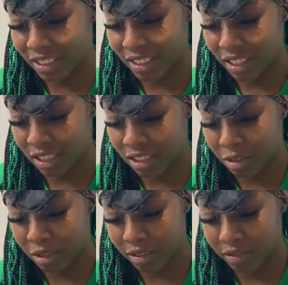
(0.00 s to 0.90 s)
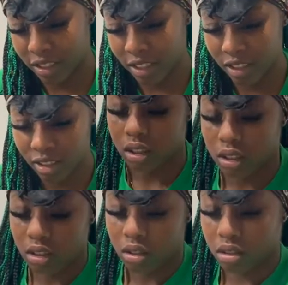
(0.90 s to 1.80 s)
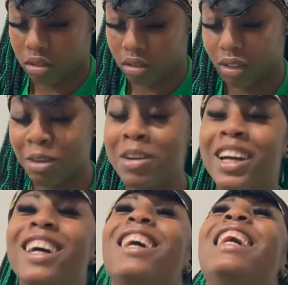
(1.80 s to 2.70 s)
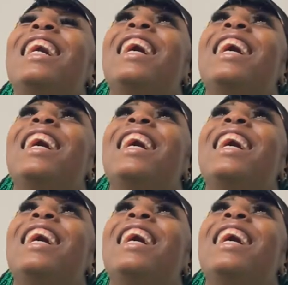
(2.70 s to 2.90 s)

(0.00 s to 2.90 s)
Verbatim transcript: That's actually quite funny.